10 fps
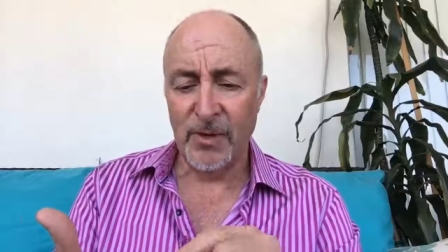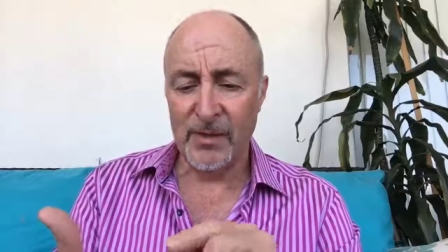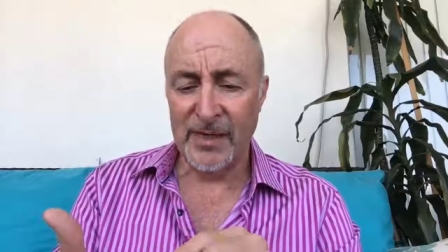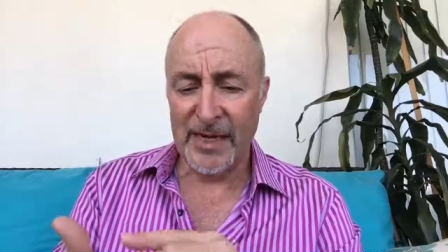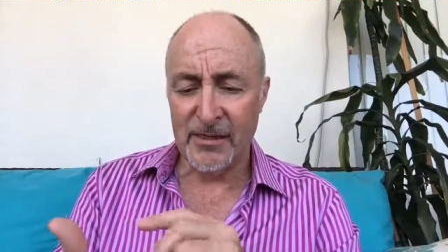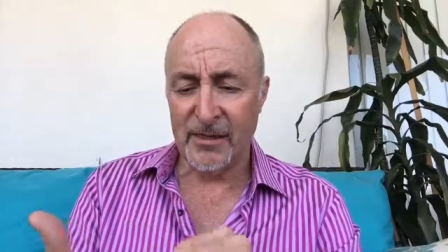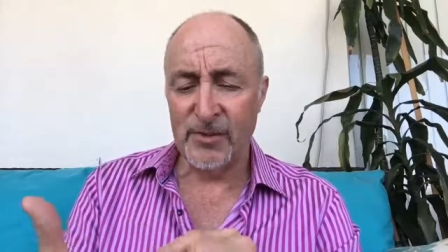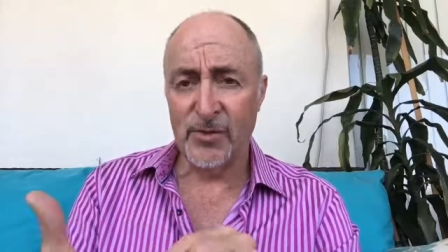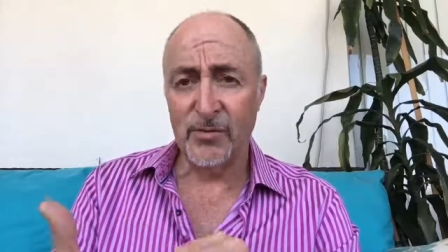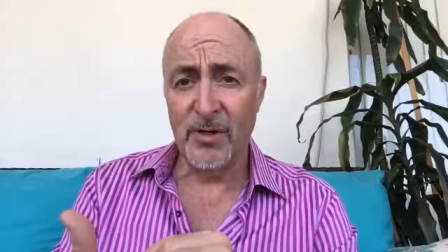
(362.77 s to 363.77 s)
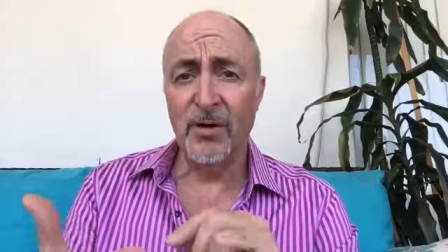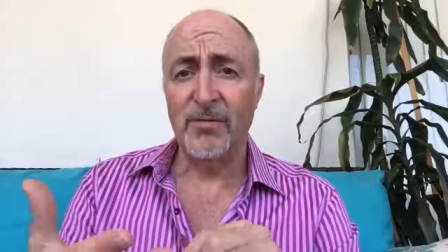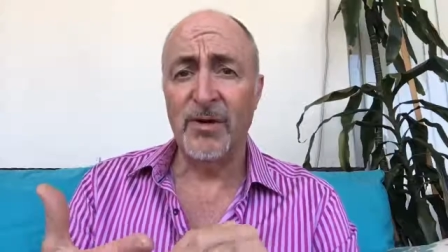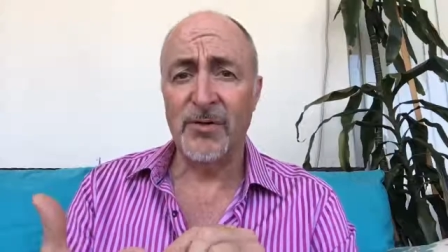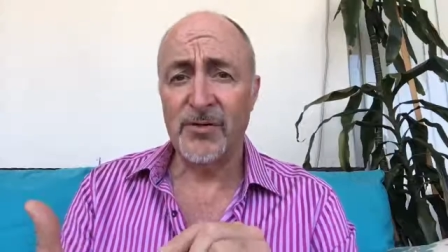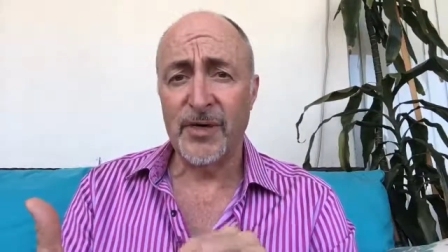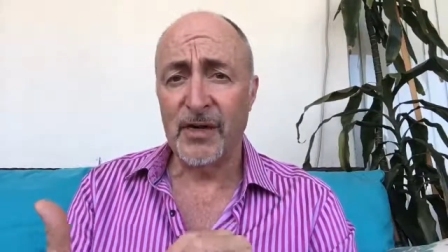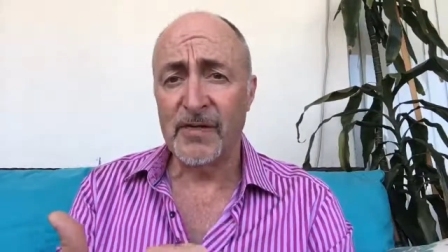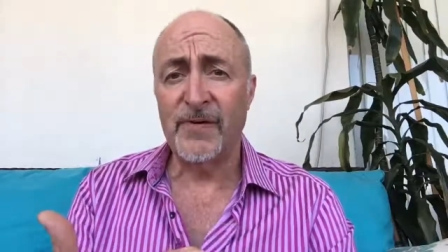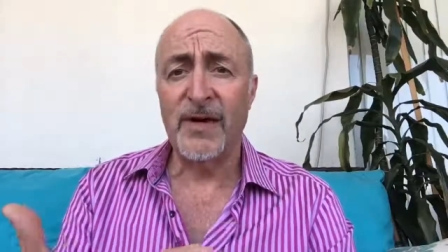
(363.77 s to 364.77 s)
one, yes, number two, no, number three,
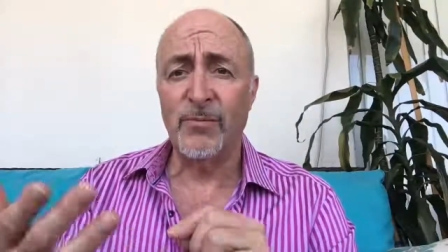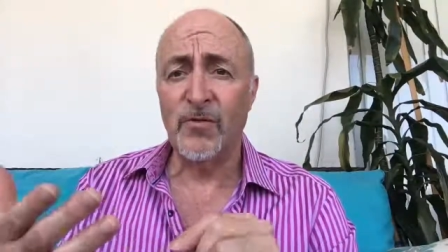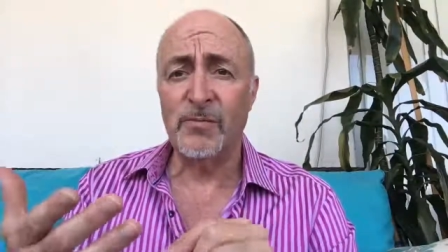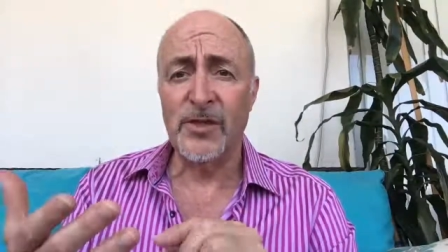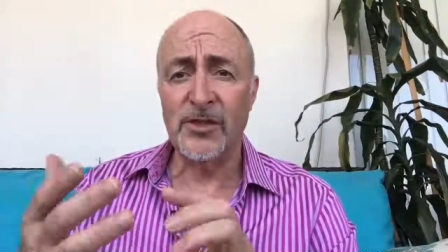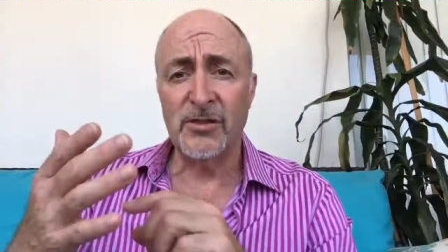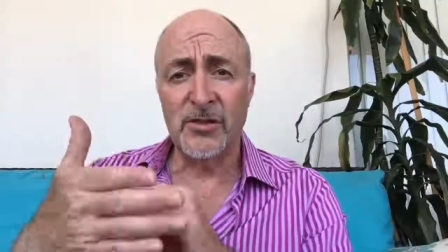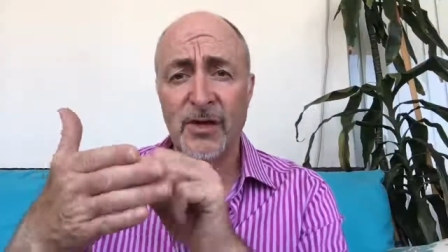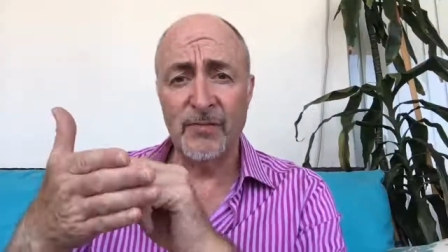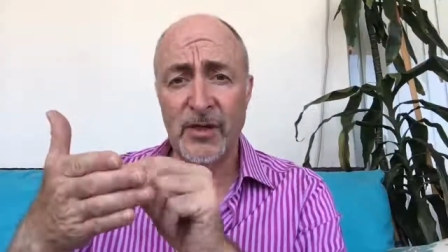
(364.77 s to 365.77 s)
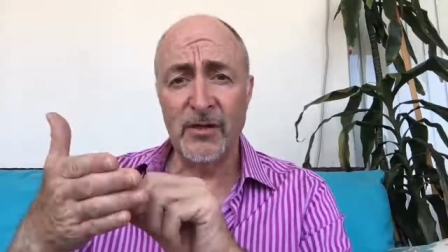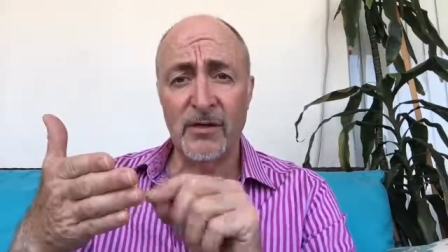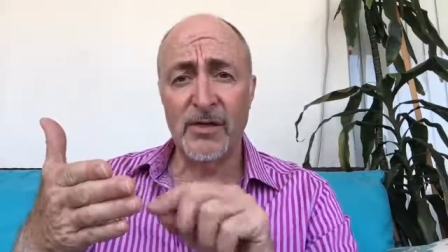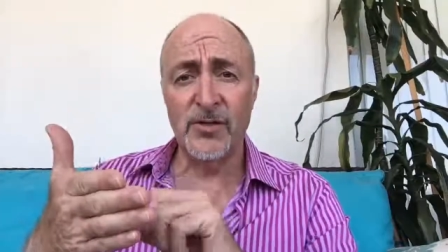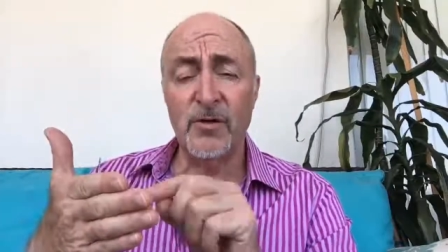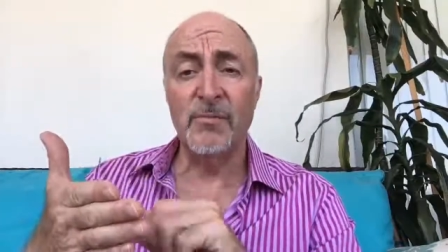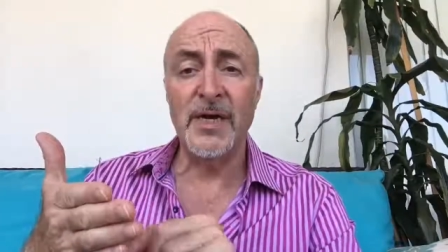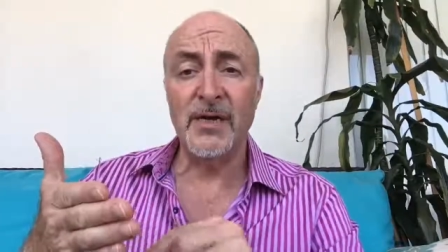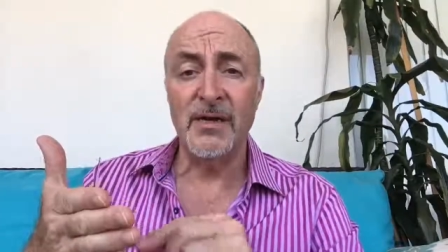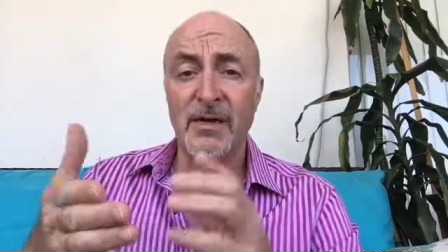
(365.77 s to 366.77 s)
like to find out more information. So you'd have your little list you'd
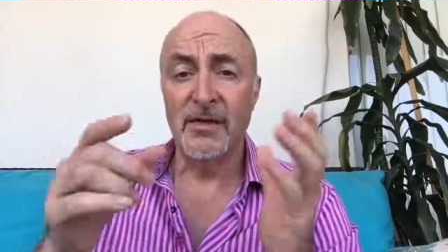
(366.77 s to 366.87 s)
make.